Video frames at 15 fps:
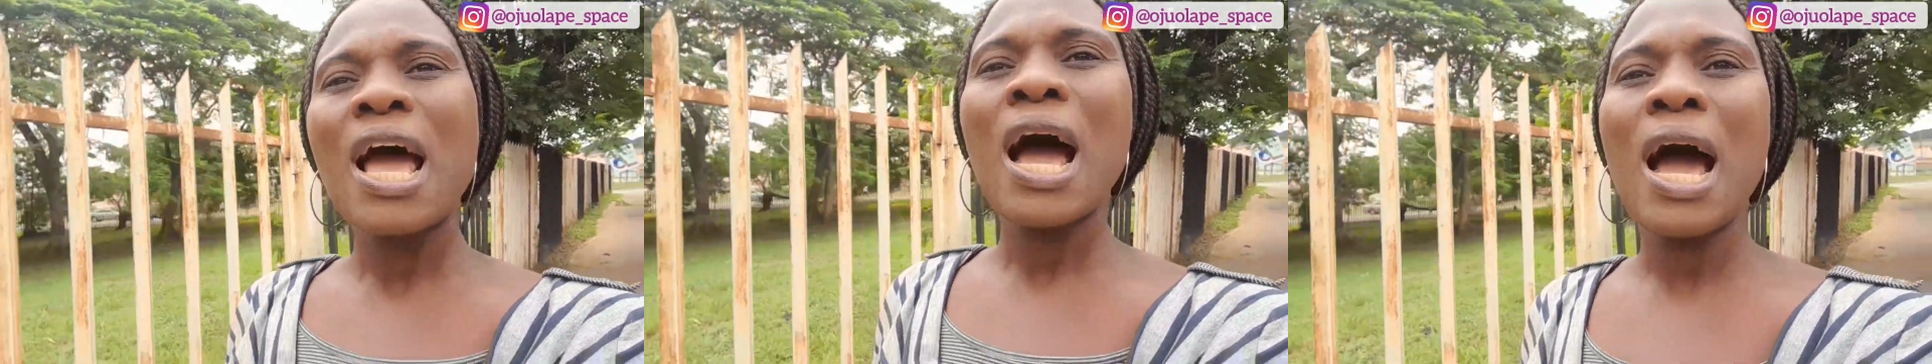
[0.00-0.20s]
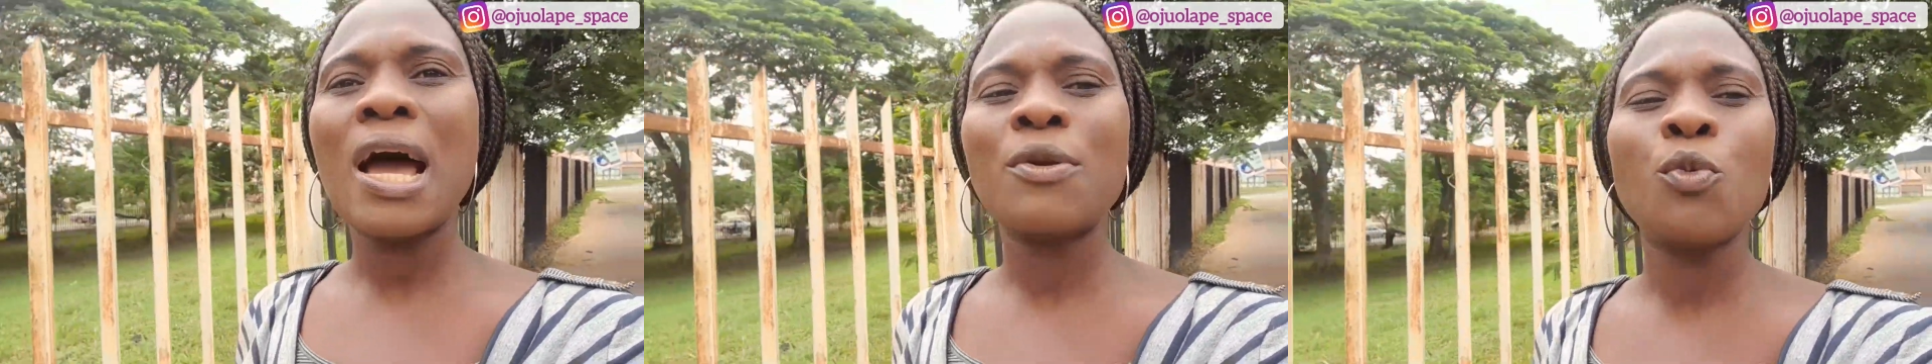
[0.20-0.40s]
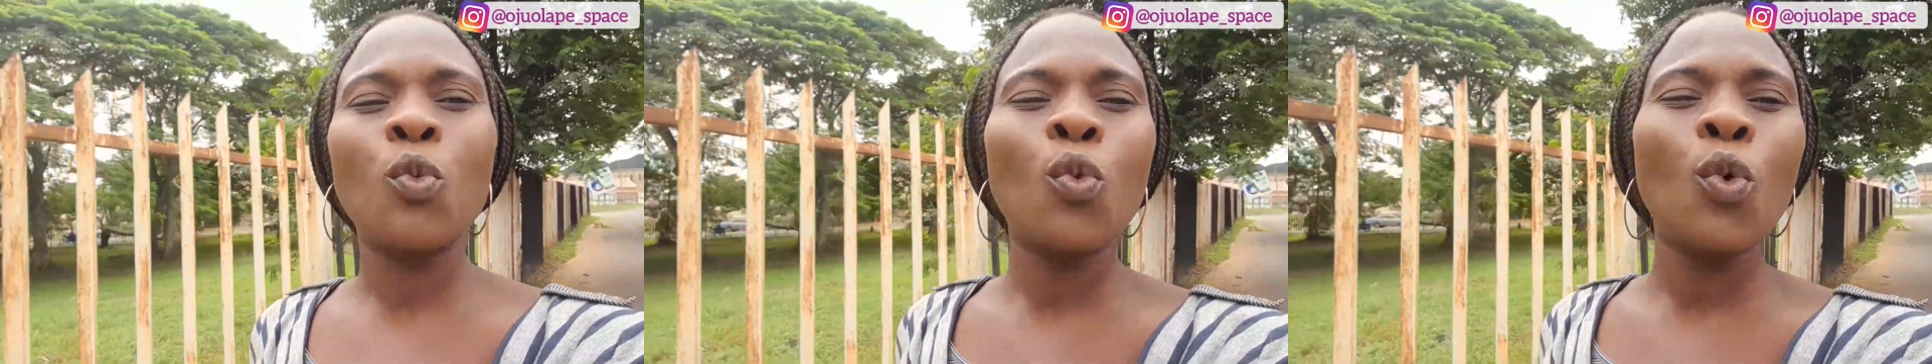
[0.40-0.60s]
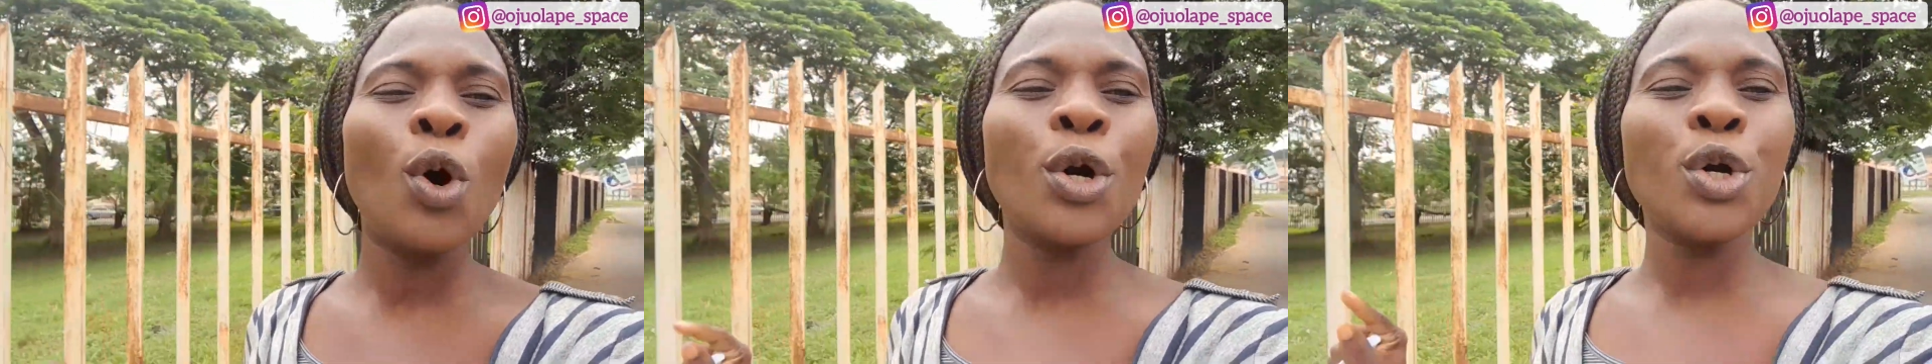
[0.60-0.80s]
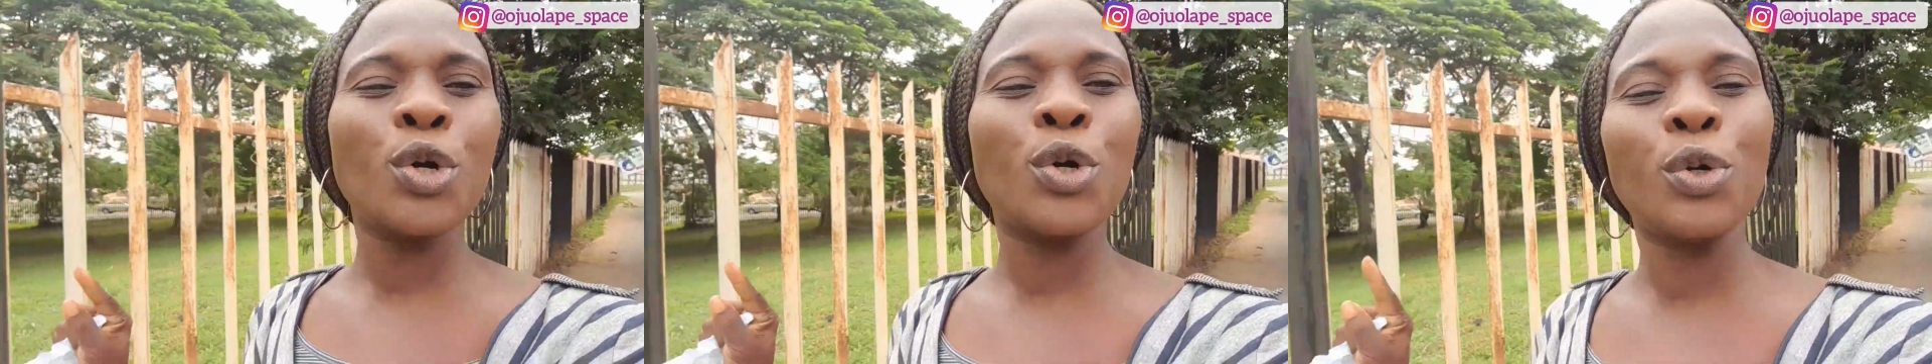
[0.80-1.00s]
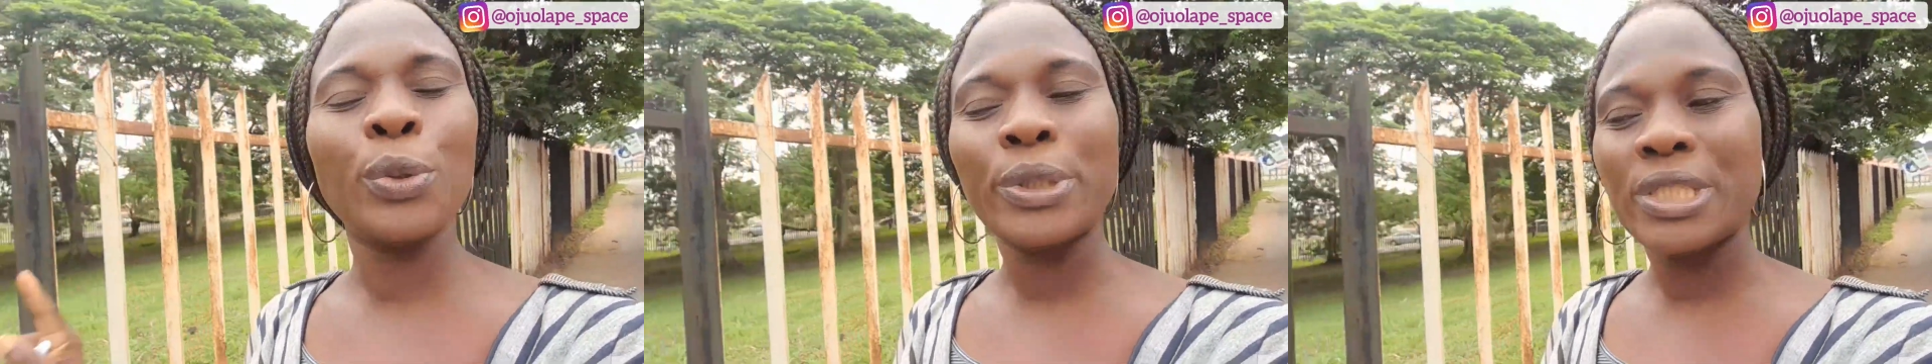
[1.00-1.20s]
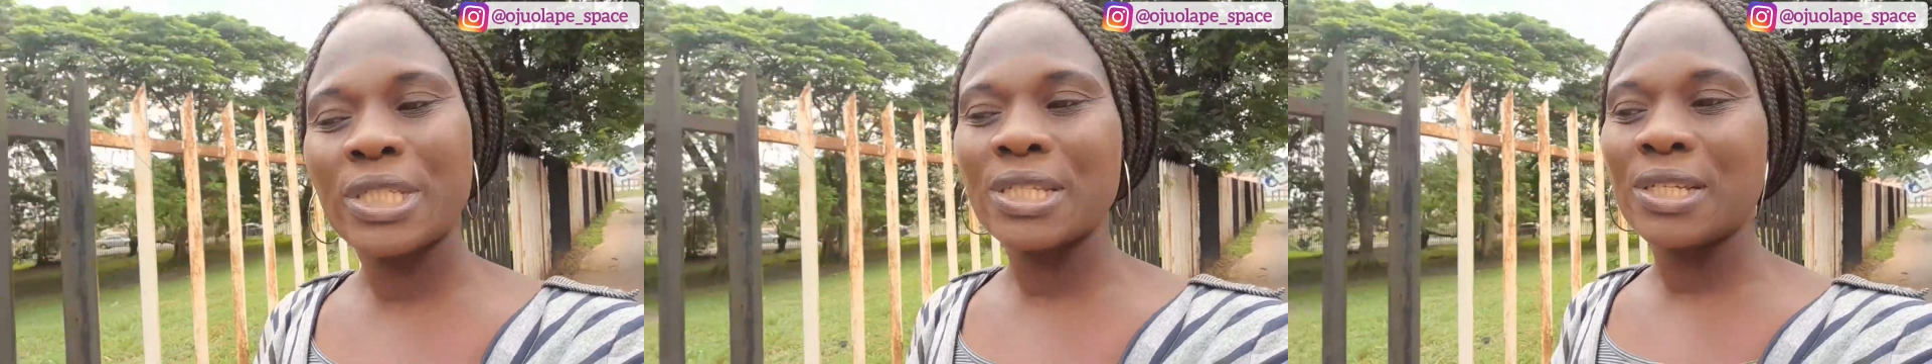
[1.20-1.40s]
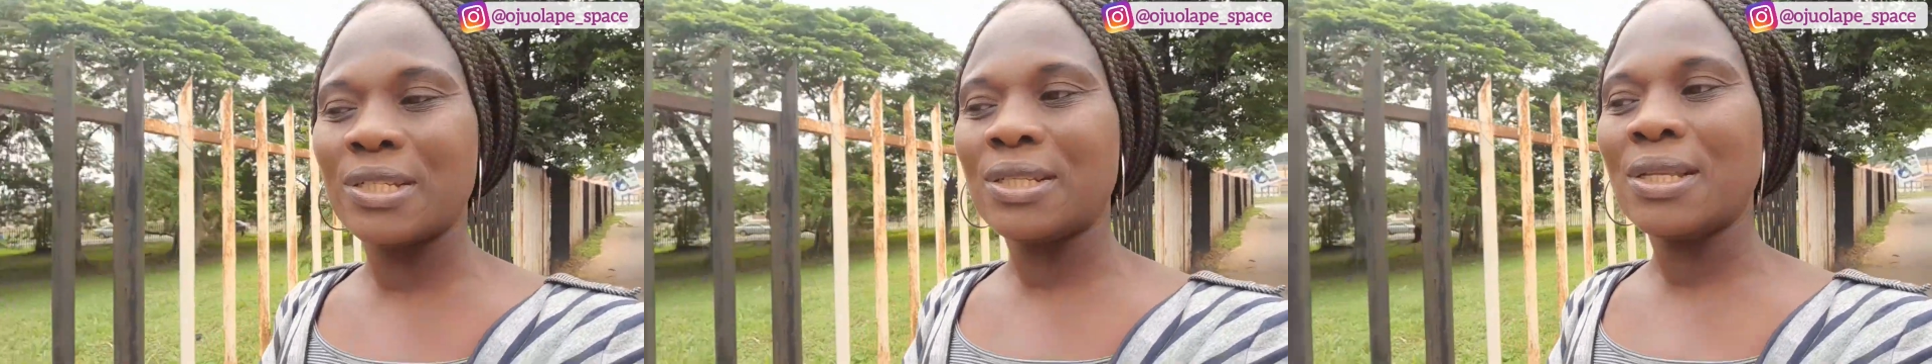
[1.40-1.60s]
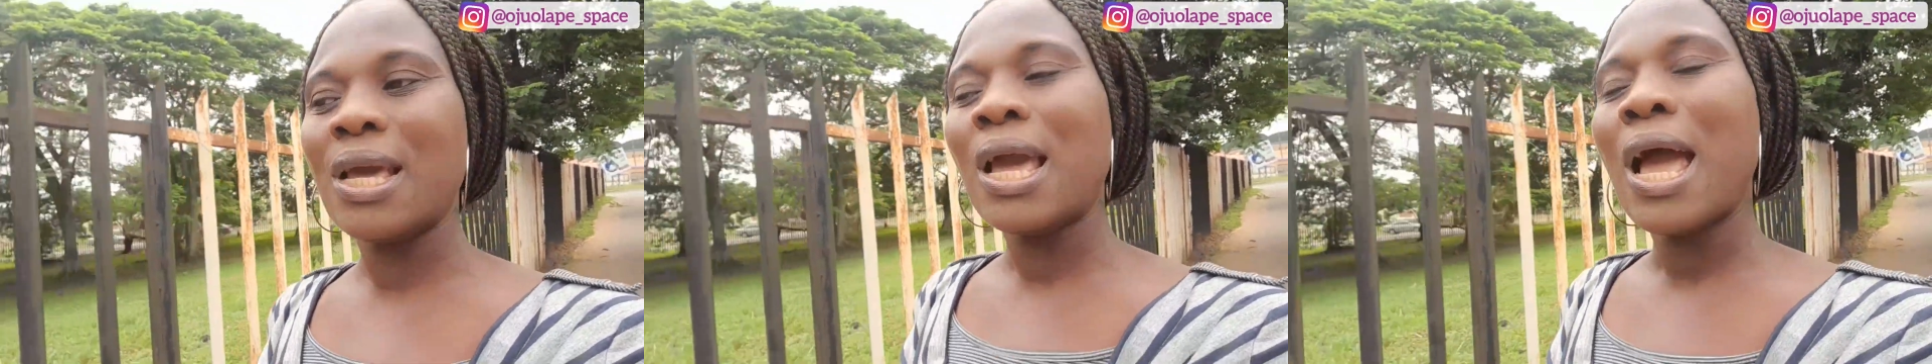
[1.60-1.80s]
And one good thing,